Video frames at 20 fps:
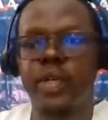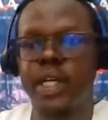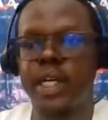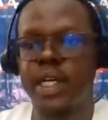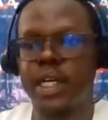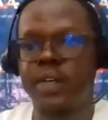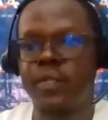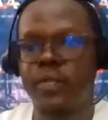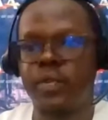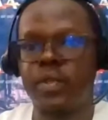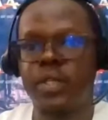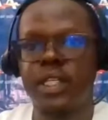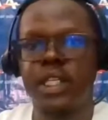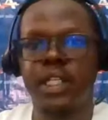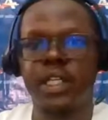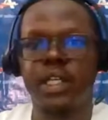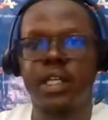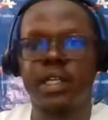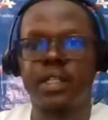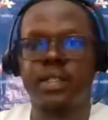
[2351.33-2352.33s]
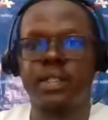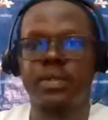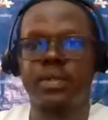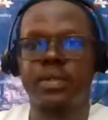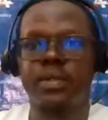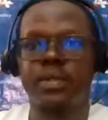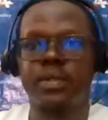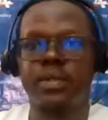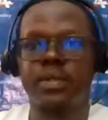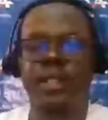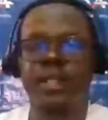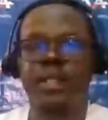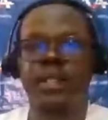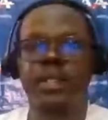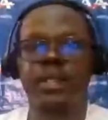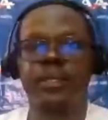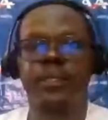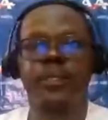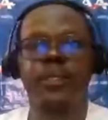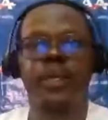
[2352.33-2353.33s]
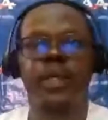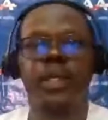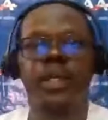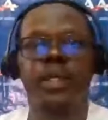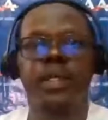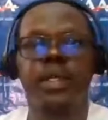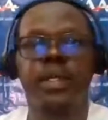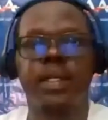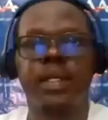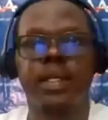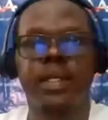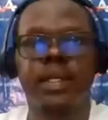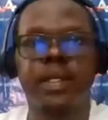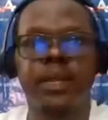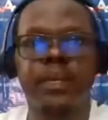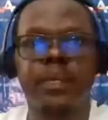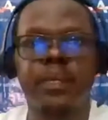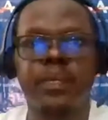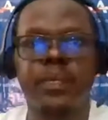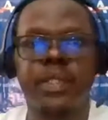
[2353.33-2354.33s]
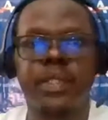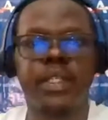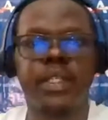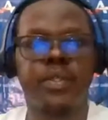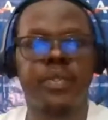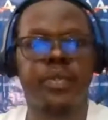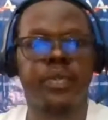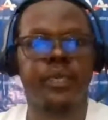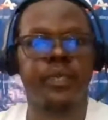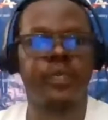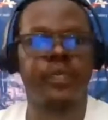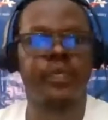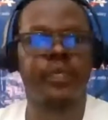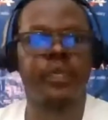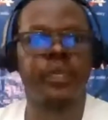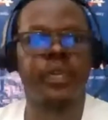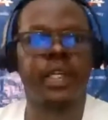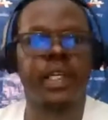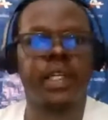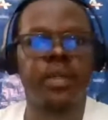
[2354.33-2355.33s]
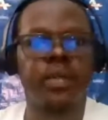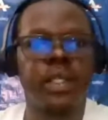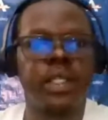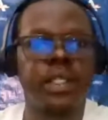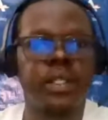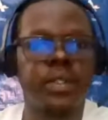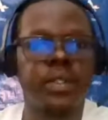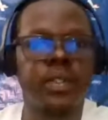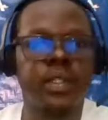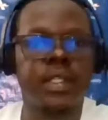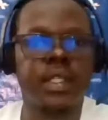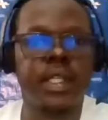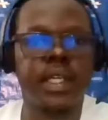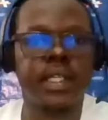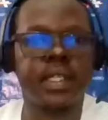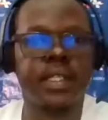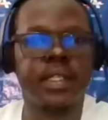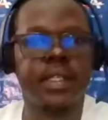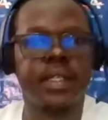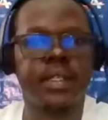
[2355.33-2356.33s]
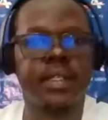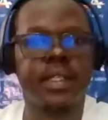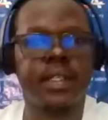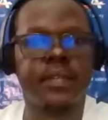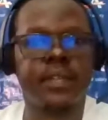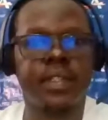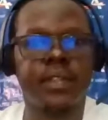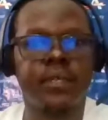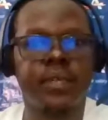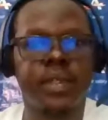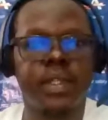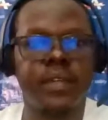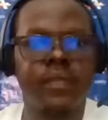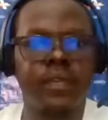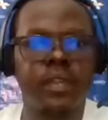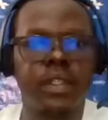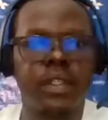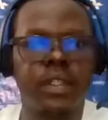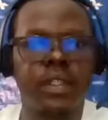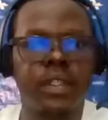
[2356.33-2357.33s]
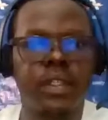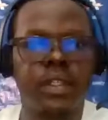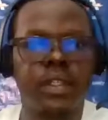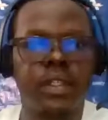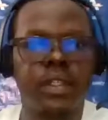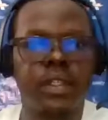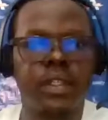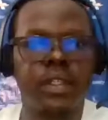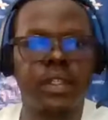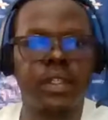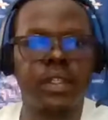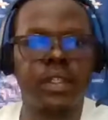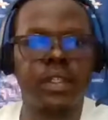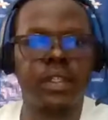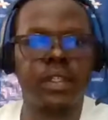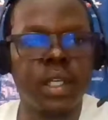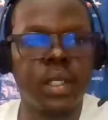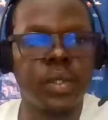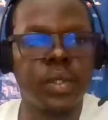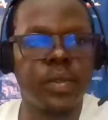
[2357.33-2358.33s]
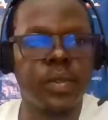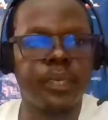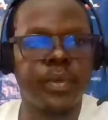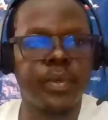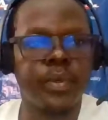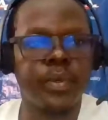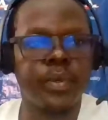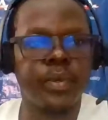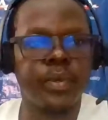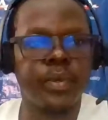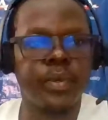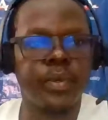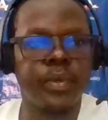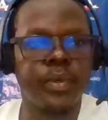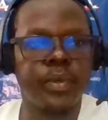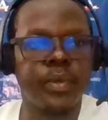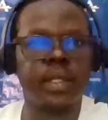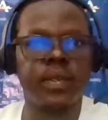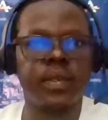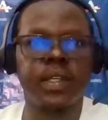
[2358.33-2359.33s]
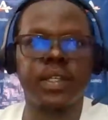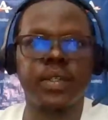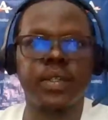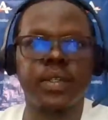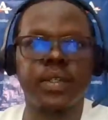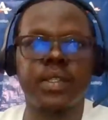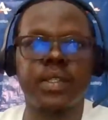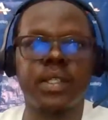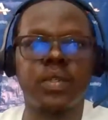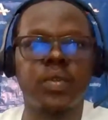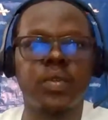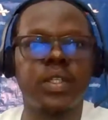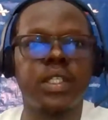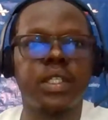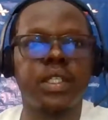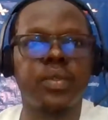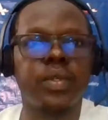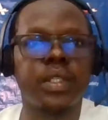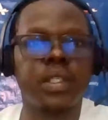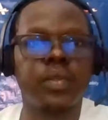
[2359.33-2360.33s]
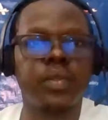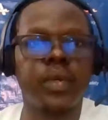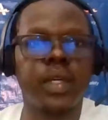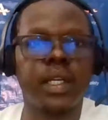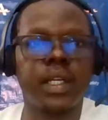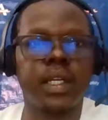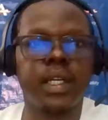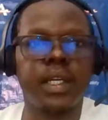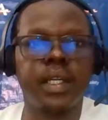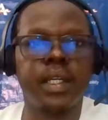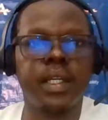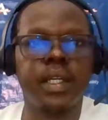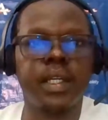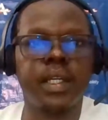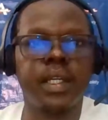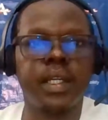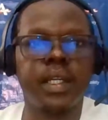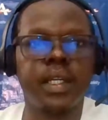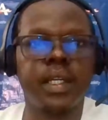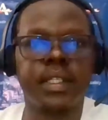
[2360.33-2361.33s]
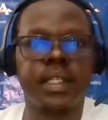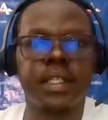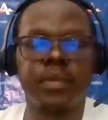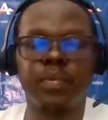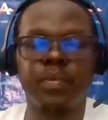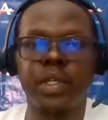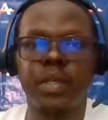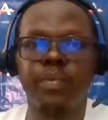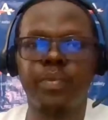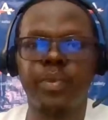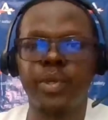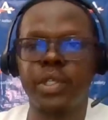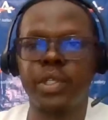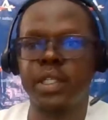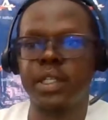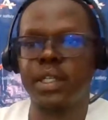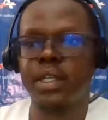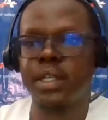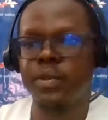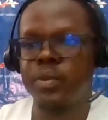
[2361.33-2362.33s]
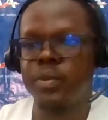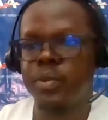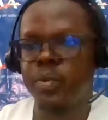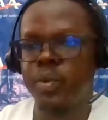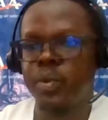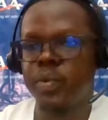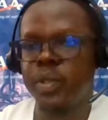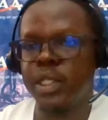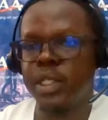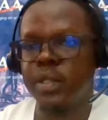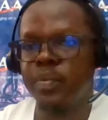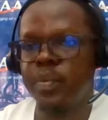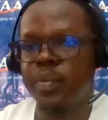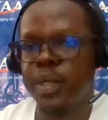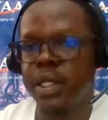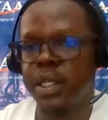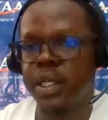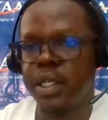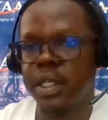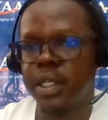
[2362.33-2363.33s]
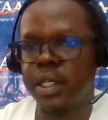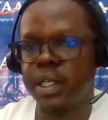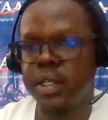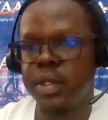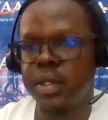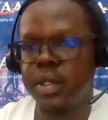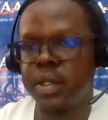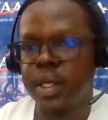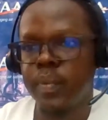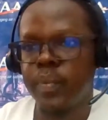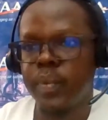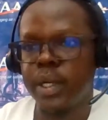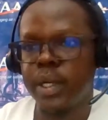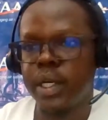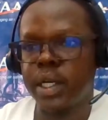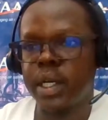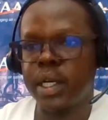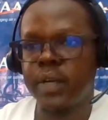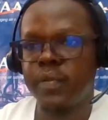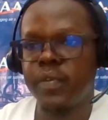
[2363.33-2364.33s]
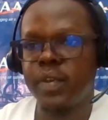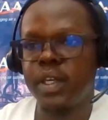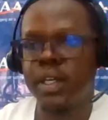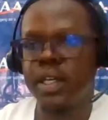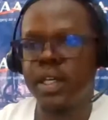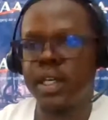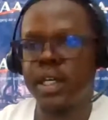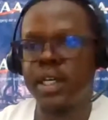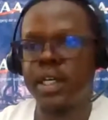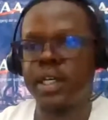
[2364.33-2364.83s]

Oganga, for taking us through the set of regulations. That's the Draft Civil Aviation Communication Procedures Regulations 2021. As has been pointed out, we will be having